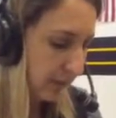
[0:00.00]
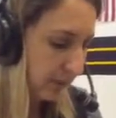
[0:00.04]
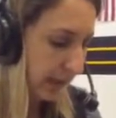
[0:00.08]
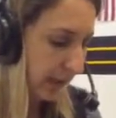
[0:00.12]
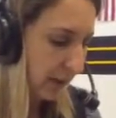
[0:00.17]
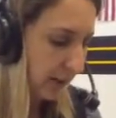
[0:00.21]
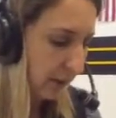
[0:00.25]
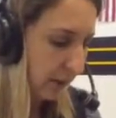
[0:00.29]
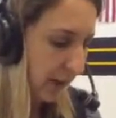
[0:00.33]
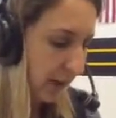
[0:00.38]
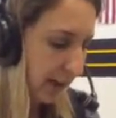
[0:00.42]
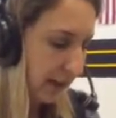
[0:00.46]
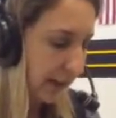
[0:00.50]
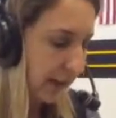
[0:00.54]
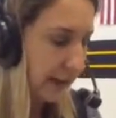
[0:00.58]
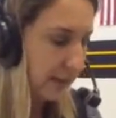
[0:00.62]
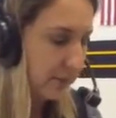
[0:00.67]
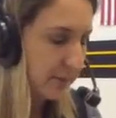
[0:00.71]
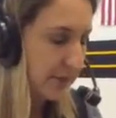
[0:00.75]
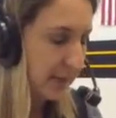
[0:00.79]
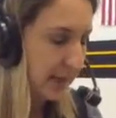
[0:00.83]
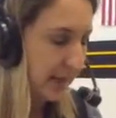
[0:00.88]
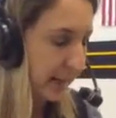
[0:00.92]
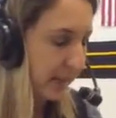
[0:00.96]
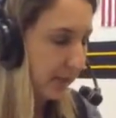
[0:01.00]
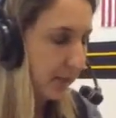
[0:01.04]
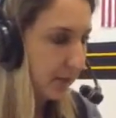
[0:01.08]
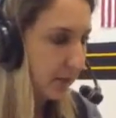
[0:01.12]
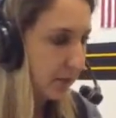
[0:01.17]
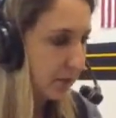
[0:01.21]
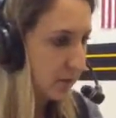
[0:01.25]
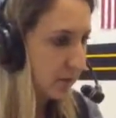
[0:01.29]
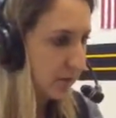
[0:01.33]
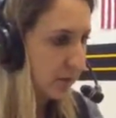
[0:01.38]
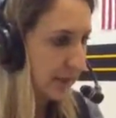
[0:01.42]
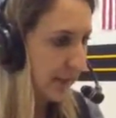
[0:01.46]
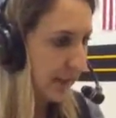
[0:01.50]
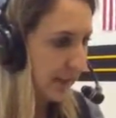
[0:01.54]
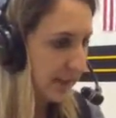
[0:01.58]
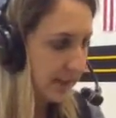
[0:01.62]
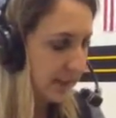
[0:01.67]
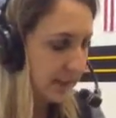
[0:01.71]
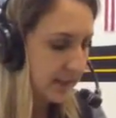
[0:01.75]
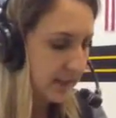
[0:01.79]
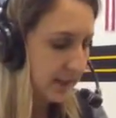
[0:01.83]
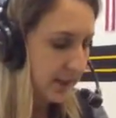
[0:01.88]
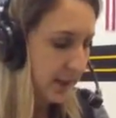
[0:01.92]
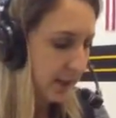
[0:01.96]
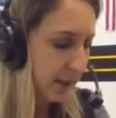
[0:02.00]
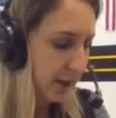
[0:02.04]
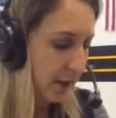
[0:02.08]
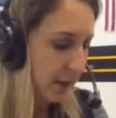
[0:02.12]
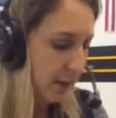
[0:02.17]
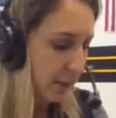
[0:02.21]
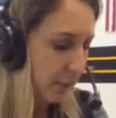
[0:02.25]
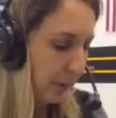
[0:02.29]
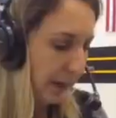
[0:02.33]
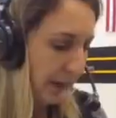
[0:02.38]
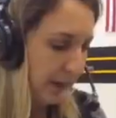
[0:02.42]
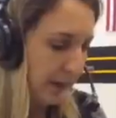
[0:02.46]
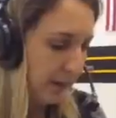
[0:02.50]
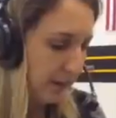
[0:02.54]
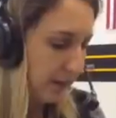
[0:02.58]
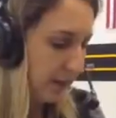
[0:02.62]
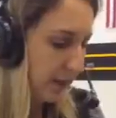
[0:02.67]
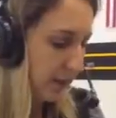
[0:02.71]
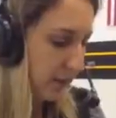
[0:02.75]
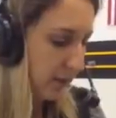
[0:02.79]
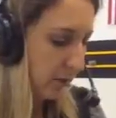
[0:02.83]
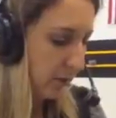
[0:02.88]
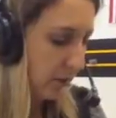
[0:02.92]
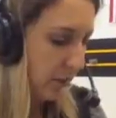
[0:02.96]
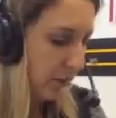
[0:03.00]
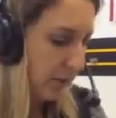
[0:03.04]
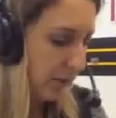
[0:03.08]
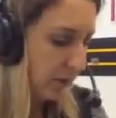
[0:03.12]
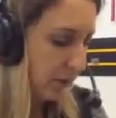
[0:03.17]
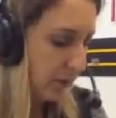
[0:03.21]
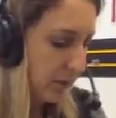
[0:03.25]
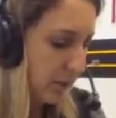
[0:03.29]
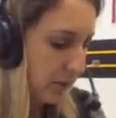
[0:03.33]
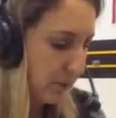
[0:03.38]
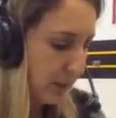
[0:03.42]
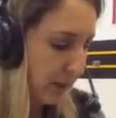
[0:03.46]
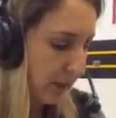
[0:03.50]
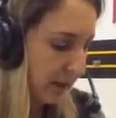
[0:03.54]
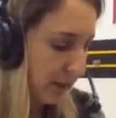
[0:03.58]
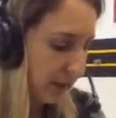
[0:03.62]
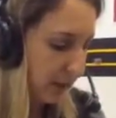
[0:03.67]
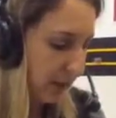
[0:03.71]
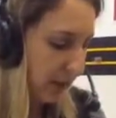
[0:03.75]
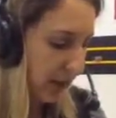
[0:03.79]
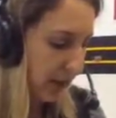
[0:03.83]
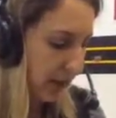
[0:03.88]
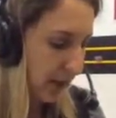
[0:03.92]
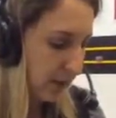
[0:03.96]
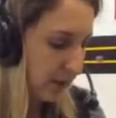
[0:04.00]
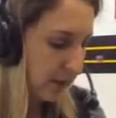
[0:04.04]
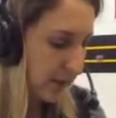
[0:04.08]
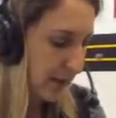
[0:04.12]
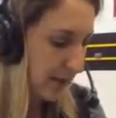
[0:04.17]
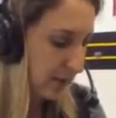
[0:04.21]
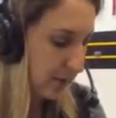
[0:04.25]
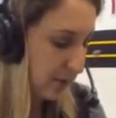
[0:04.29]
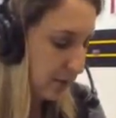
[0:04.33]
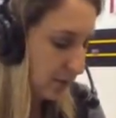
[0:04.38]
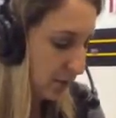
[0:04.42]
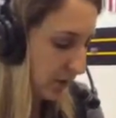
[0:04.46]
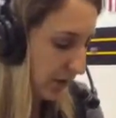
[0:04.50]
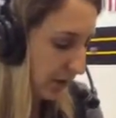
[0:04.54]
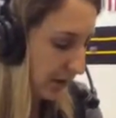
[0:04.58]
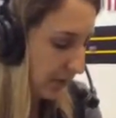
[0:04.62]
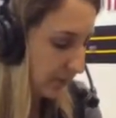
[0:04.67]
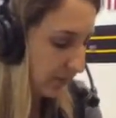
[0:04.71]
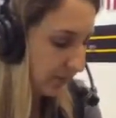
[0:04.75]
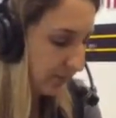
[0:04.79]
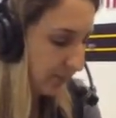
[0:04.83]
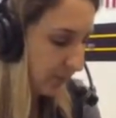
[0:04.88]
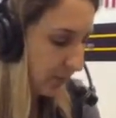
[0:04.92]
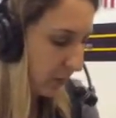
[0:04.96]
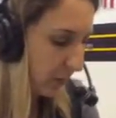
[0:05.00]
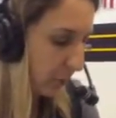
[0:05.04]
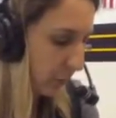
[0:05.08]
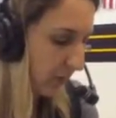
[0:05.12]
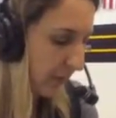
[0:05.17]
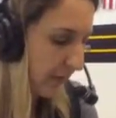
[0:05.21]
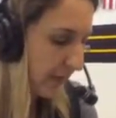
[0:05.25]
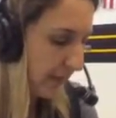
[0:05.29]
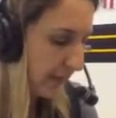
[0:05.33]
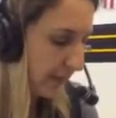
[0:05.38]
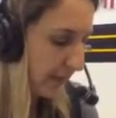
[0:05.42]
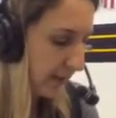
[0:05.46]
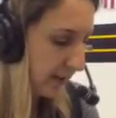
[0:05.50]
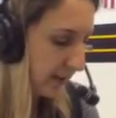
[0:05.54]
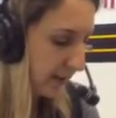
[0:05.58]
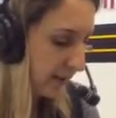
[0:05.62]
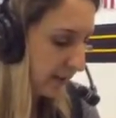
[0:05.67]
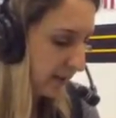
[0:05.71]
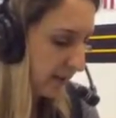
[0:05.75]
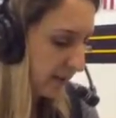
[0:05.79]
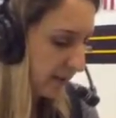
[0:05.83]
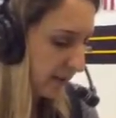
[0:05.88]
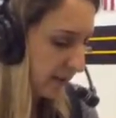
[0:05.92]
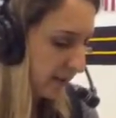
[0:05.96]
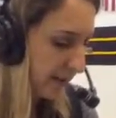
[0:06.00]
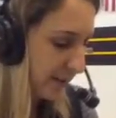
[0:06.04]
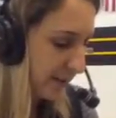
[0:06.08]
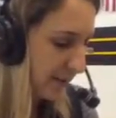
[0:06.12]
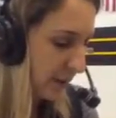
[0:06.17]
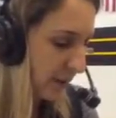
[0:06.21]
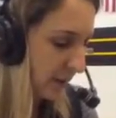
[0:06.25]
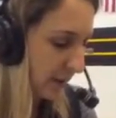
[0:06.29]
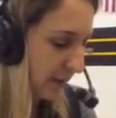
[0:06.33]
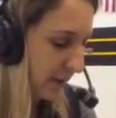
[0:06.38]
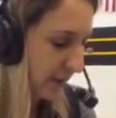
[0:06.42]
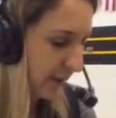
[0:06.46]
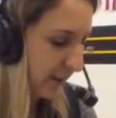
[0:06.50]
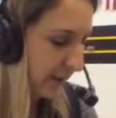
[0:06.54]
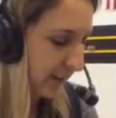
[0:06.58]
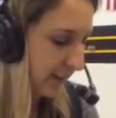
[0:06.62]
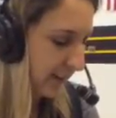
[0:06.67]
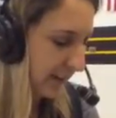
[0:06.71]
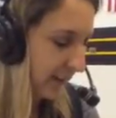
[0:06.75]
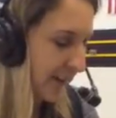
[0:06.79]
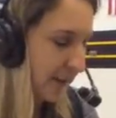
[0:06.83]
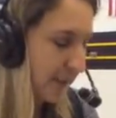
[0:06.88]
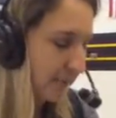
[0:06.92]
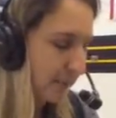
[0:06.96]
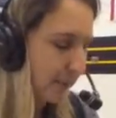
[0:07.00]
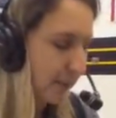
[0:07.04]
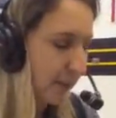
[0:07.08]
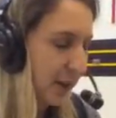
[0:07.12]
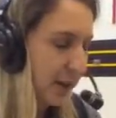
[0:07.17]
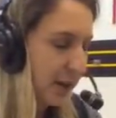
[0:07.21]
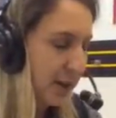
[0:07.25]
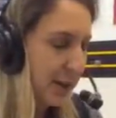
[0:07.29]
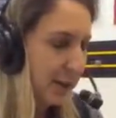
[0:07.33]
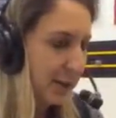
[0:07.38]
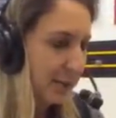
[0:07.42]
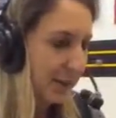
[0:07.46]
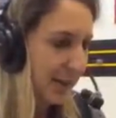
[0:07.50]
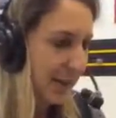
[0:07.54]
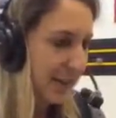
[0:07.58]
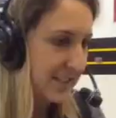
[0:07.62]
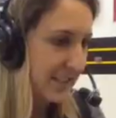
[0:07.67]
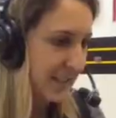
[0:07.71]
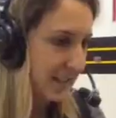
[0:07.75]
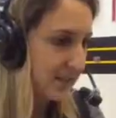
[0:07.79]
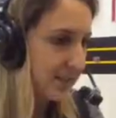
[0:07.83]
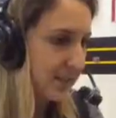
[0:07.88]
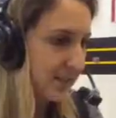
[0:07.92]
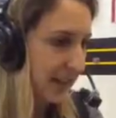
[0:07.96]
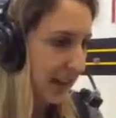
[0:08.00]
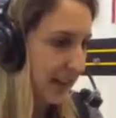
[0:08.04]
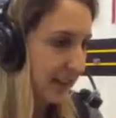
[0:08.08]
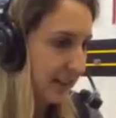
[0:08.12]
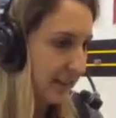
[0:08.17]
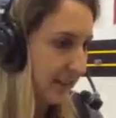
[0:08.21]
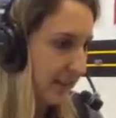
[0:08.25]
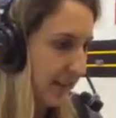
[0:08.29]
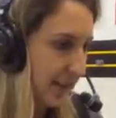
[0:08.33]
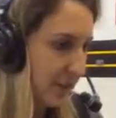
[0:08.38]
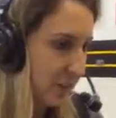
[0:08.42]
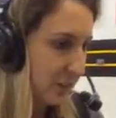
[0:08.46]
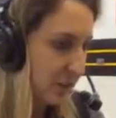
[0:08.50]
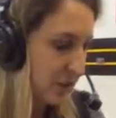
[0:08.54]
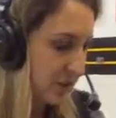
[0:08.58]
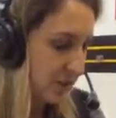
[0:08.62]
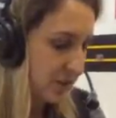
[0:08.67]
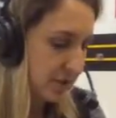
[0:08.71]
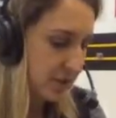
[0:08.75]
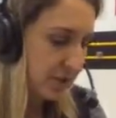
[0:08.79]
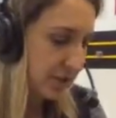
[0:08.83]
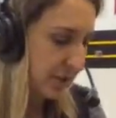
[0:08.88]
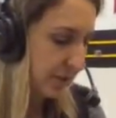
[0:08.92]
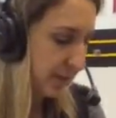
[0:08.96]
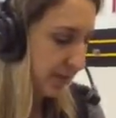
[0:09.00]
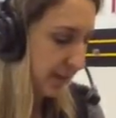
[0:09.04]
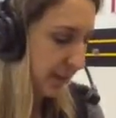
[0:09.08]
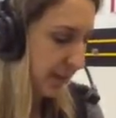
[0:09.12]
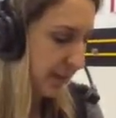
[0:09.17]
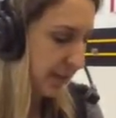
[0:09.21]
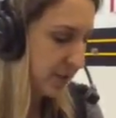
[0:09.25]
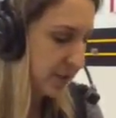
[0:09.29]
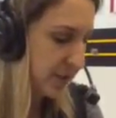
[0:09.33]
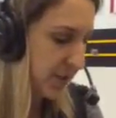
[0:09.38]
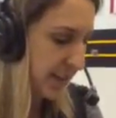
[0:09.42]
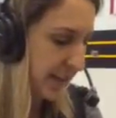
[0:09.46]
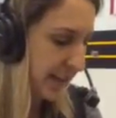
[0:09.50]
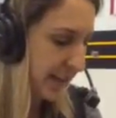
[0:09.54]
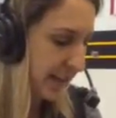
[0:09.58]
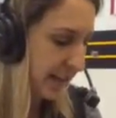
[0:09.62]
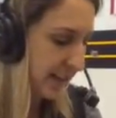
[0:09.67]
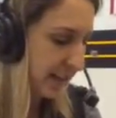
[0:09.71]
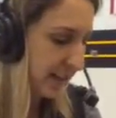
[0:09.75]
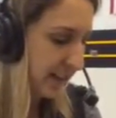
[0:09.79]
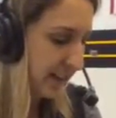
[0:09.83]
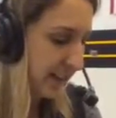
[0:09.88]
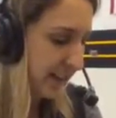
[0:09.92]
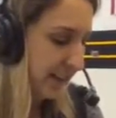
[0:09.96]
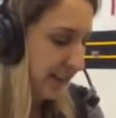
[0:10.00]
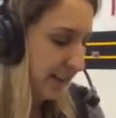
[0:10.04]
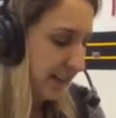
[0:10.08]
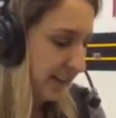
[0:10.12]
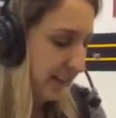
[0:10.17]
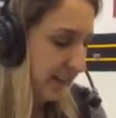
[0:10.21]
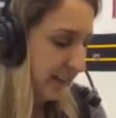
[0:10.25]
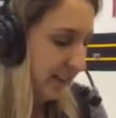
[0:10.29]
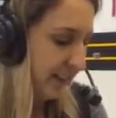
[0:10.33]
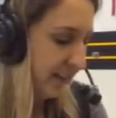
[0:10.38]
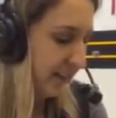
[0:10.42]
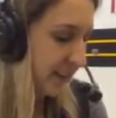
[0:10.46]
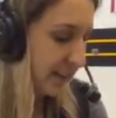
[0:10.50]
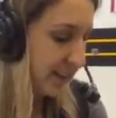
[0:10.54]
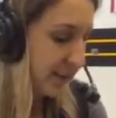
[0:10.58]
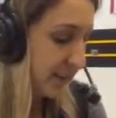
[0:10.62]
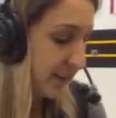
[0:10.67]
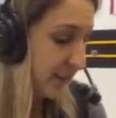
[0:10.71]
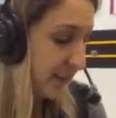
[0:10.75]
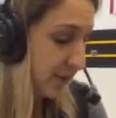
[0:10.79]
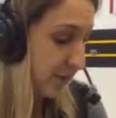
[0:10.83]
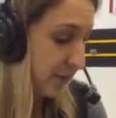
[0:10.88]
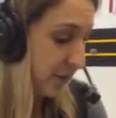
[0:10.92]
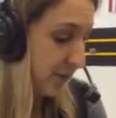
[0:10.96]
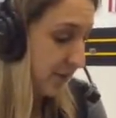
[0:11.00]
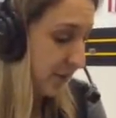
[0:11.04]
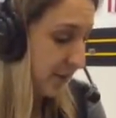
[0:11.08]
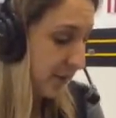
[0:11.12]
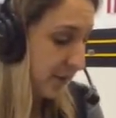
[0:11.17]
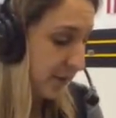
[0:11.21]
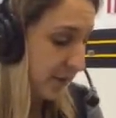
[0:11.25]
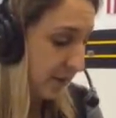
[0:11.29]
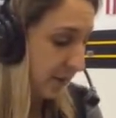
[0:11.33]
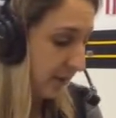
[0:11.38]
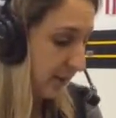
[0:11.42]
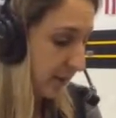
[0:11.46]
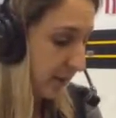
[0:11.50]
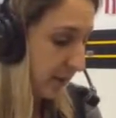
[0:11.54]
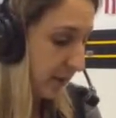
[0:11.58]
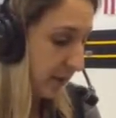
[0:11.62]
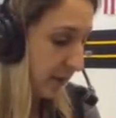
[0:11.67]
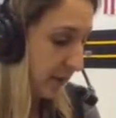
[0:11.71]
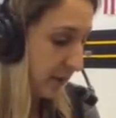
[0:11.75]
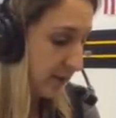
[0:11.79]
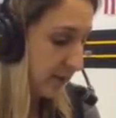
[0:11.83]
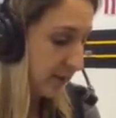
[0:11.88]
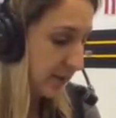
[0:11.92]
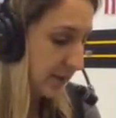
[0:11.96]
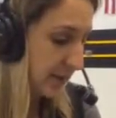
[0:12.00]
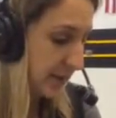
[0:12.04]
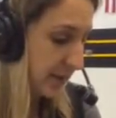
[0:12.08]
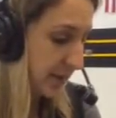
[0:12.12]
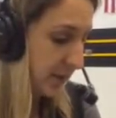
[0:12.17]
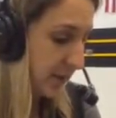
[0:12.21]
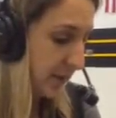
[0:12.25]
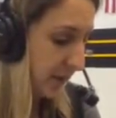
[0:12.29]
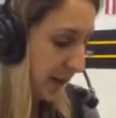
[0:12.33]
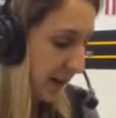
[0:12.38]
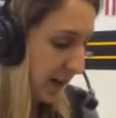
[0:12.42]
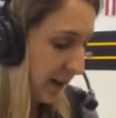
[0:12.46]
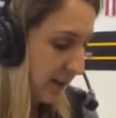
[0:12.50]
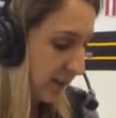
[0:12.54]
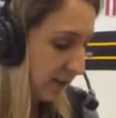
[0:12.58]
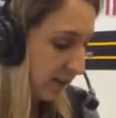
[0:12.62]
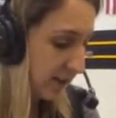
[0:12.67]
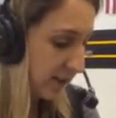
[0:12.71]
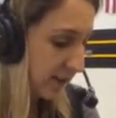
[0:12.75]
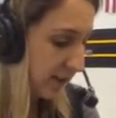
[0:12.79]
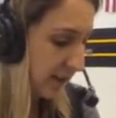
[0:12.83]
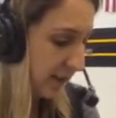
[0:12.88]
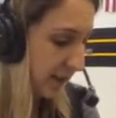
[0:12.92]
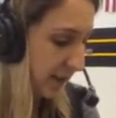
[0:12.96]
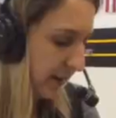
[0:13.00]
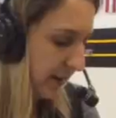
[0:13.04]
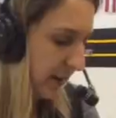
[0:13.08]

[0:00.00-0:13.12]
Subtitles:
that all kind of came together, which was nice. But, you know, I mean, ultimately, when it comes down to it, when, you know, it came right down to the end of the game, we just couldn't finish. And they just get nervous, you know, they let balls hit the ground,